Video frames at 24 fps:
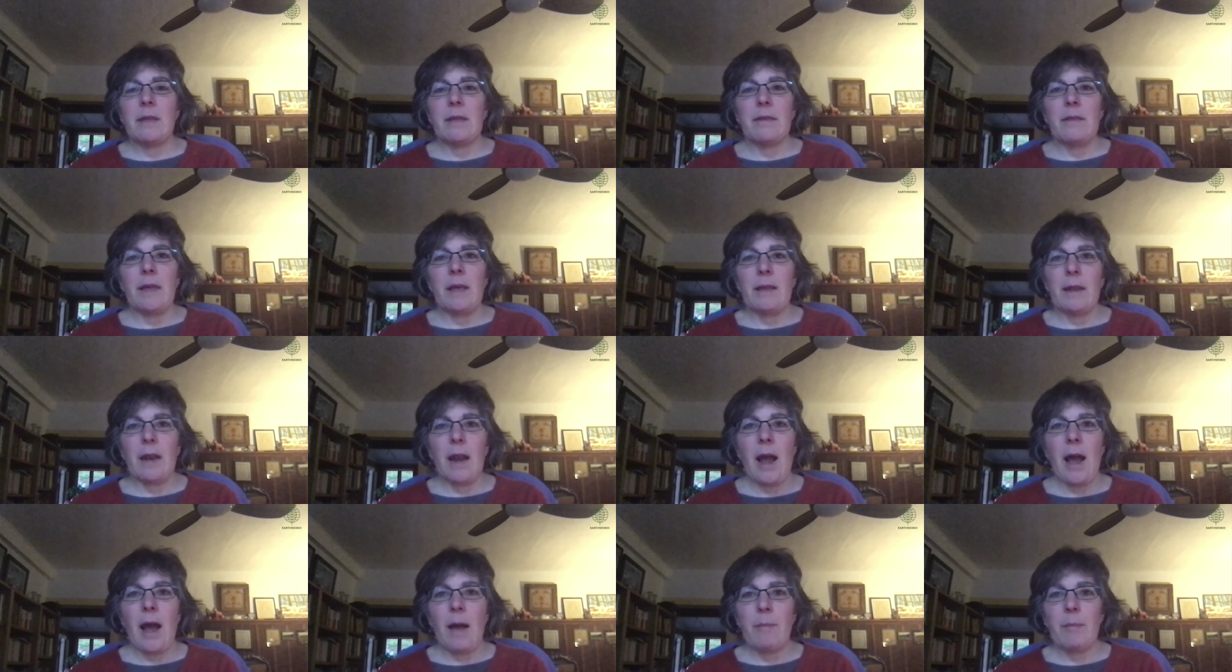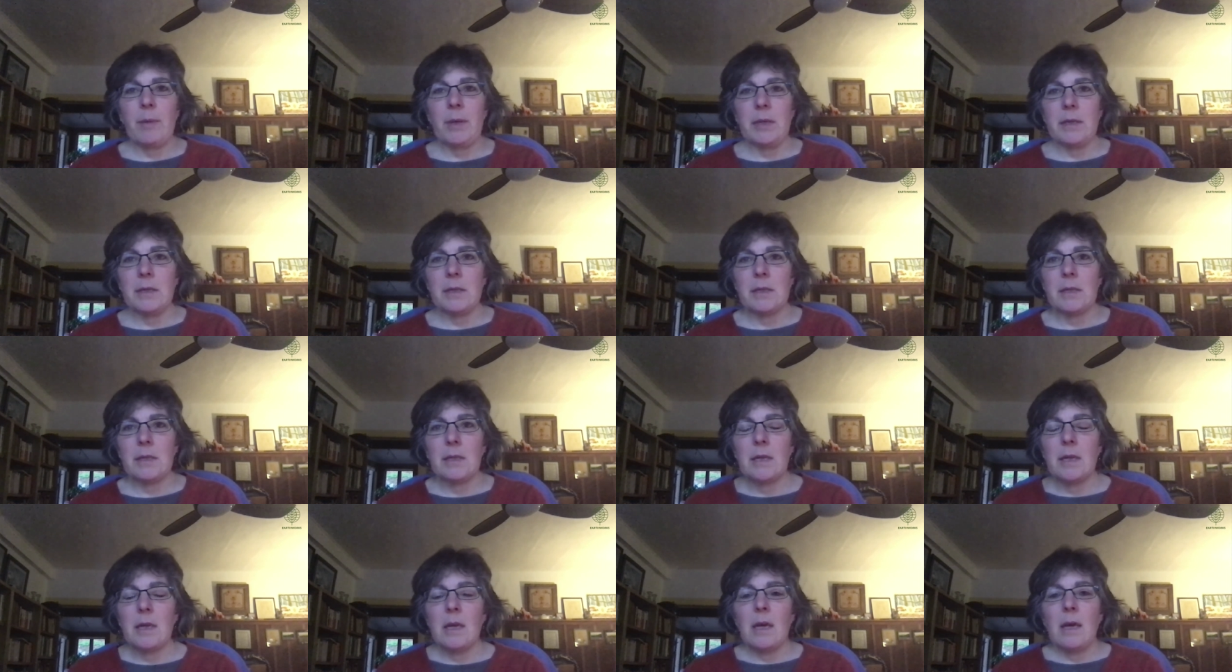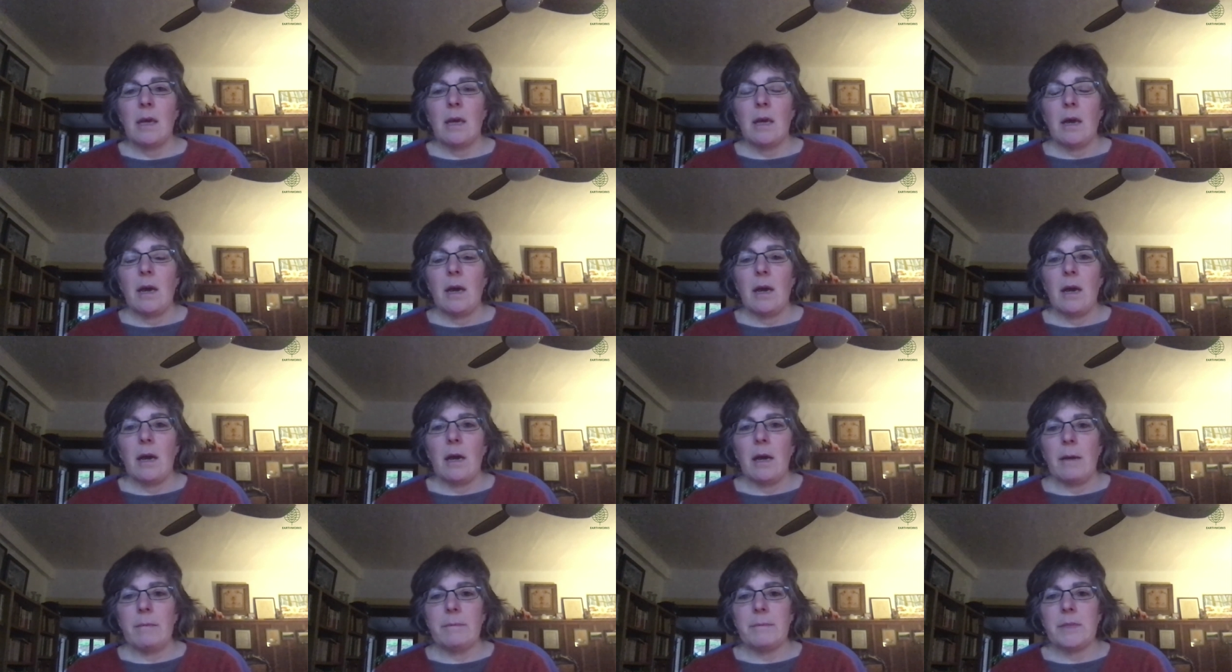that happened.
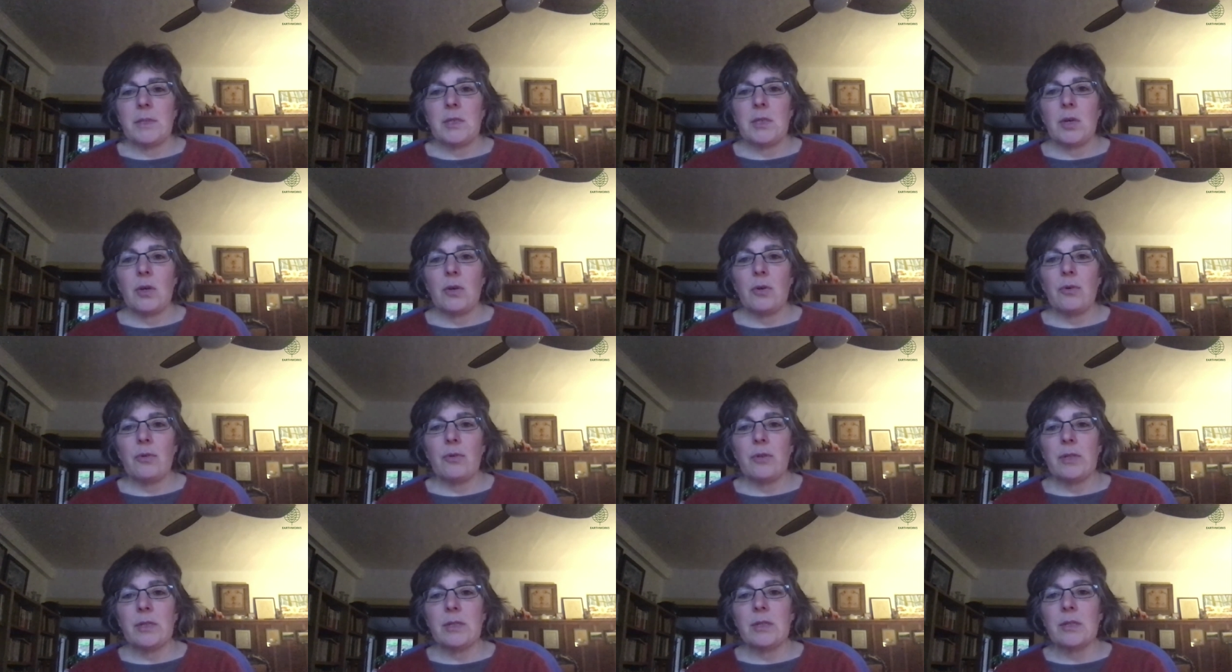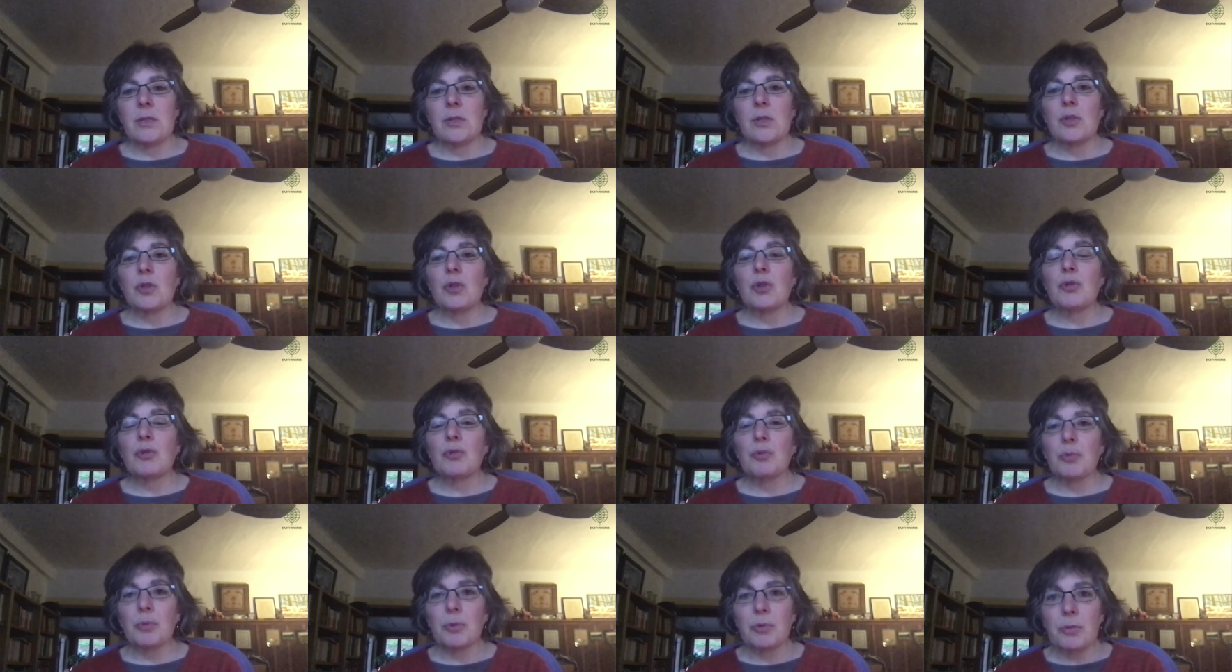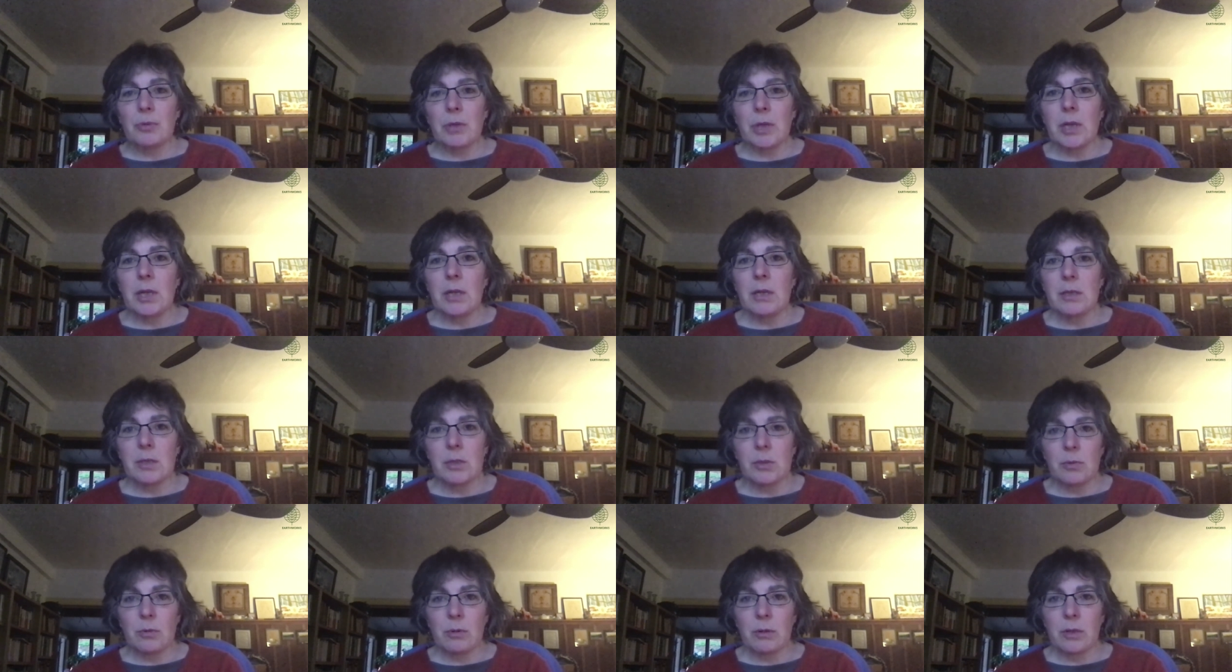Um, so this is a truly
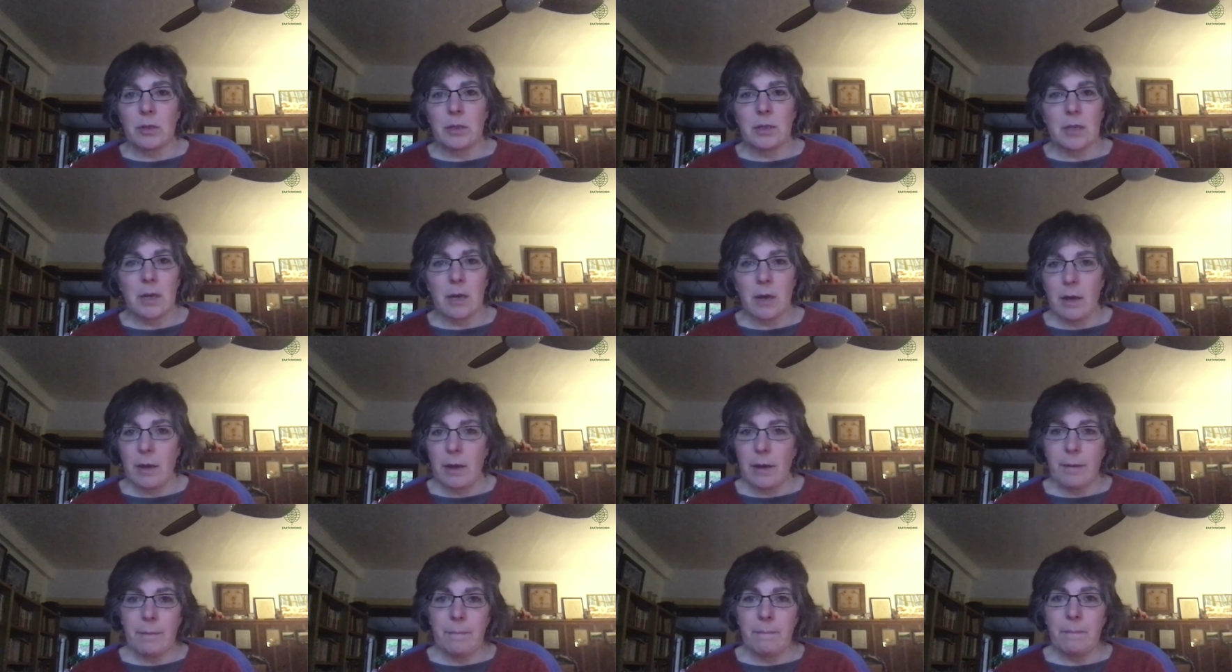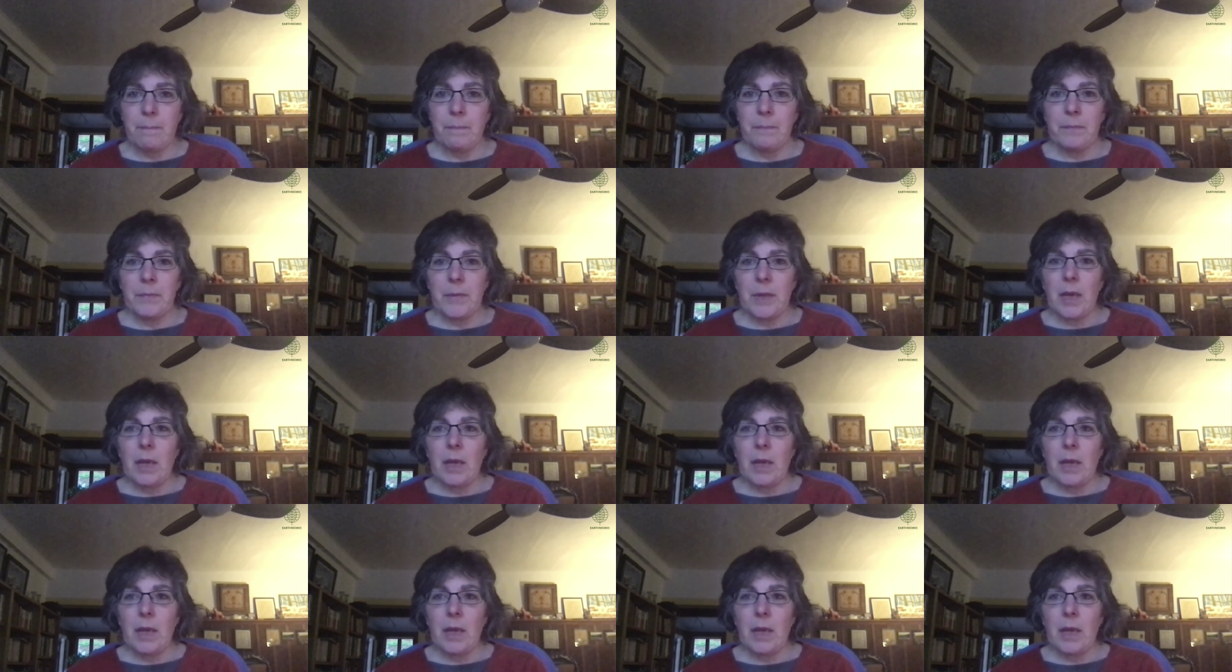historic time.